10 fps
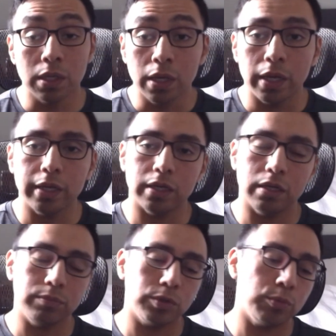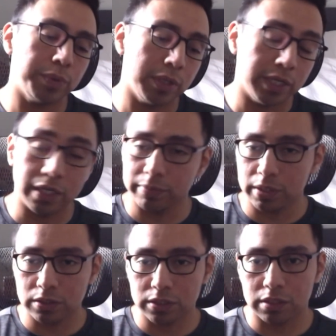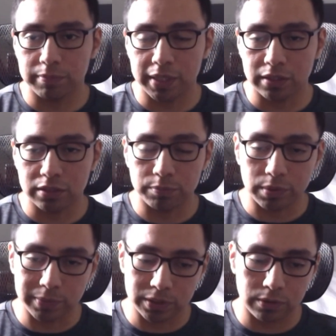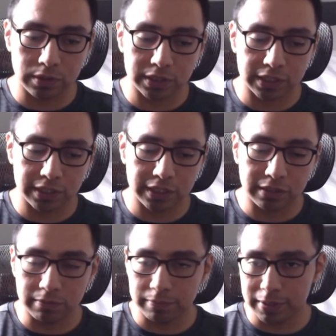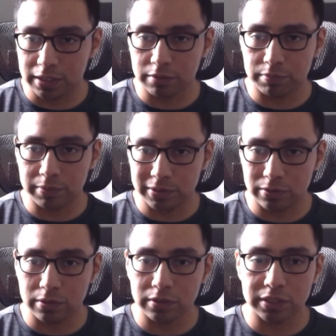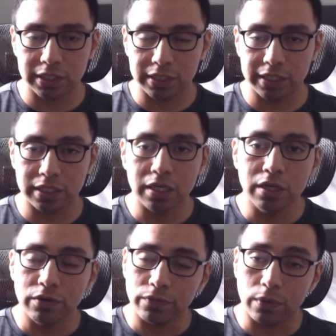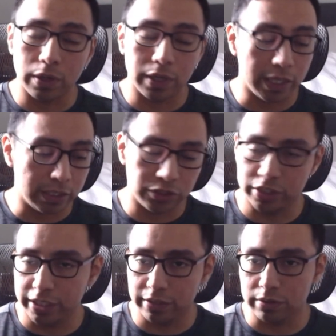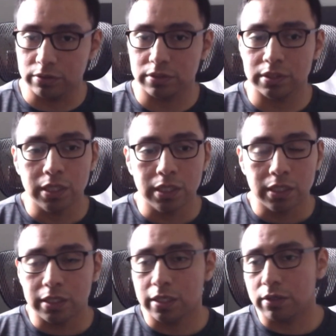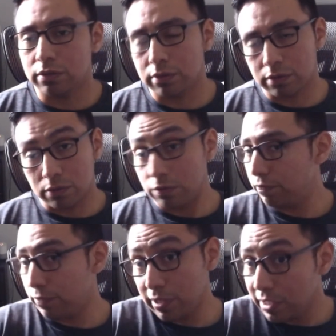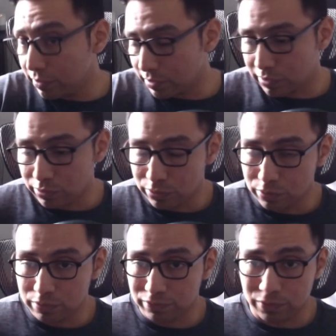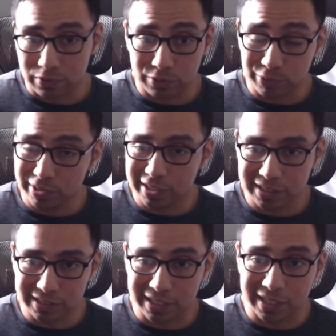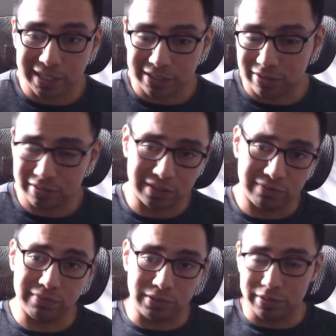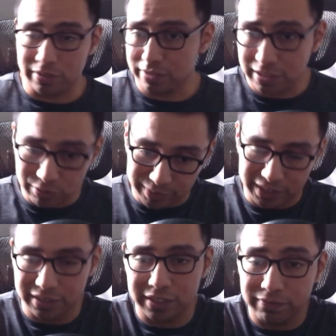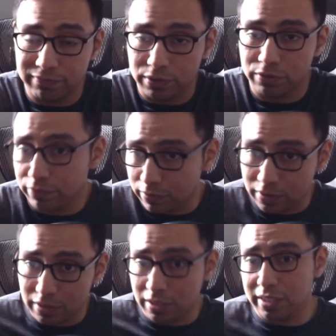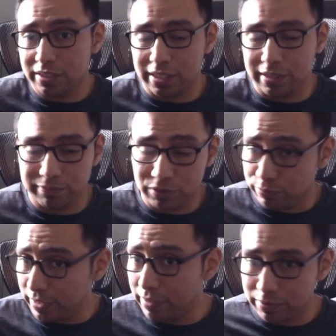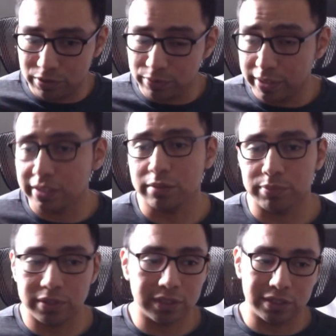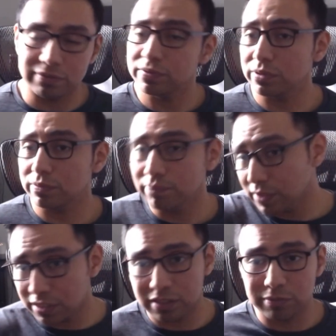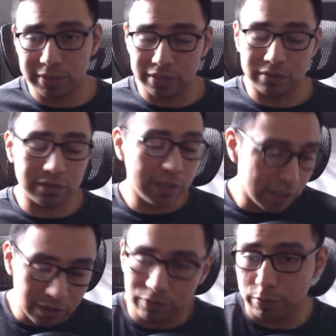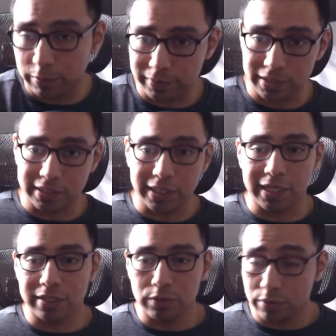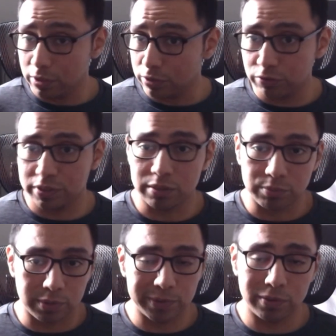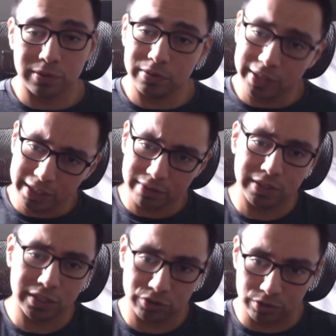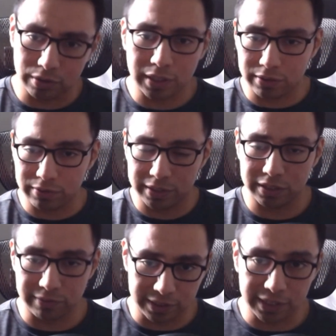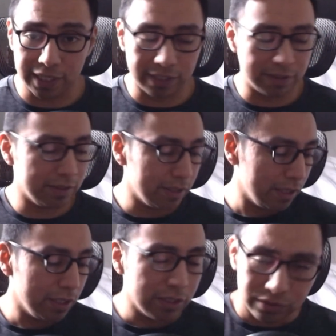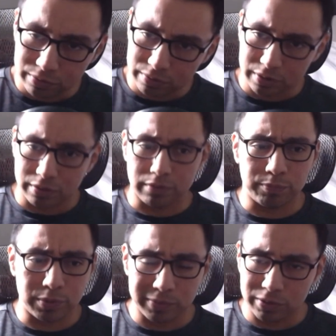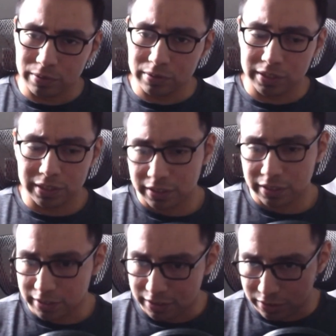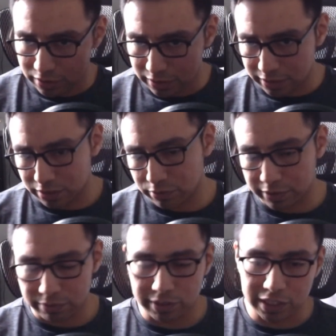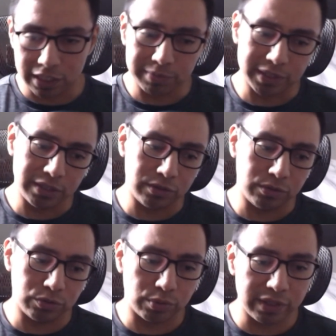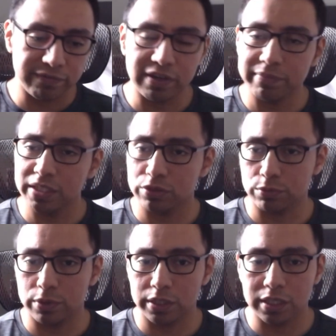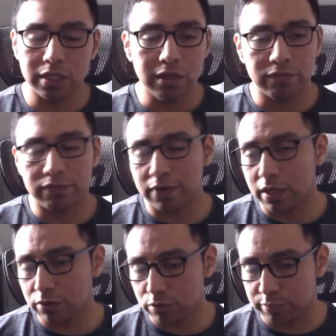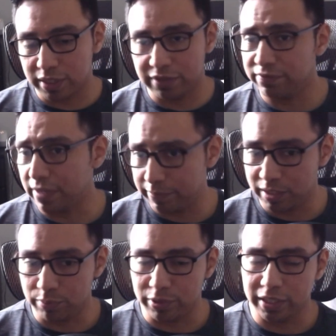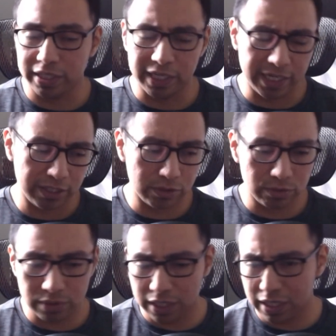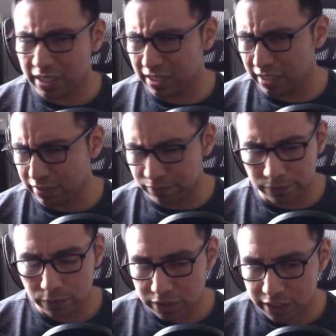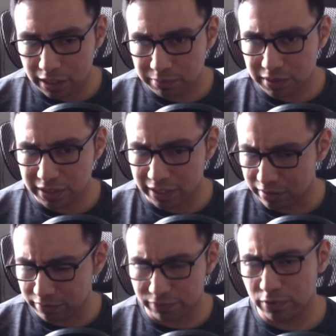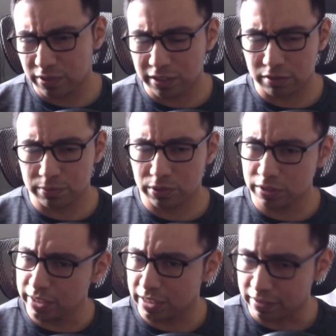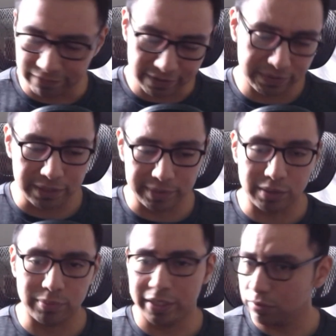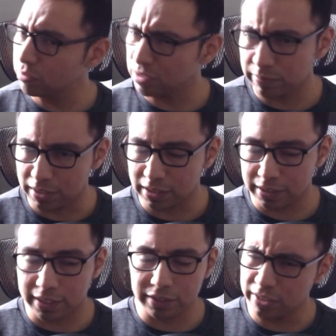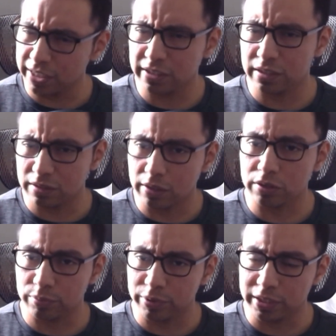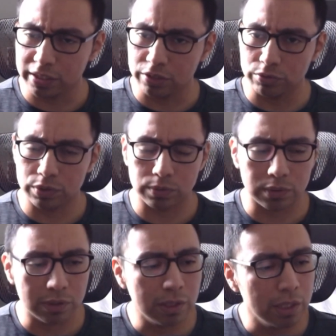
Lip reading: Hey, I'm Gopar, and I'm going to talk about the Pomodoro Technique, but the Pomodoro Technique for engineers. Now, or for anyone who for work has a high cognitive load. You have to be in deep flow for a lot of time to be able to do anything productive. So this is the video for people like that who are interested in Pomodoro and are not sure how to integrate that. So Pomodoro technique, just like a quick recap, is you do 25 minutes of work followed by a 5-minute break. And you do that, I think, 4 times. And at the fourth interval, you take like a 15-minute break or something like that. You take a longer break than usual.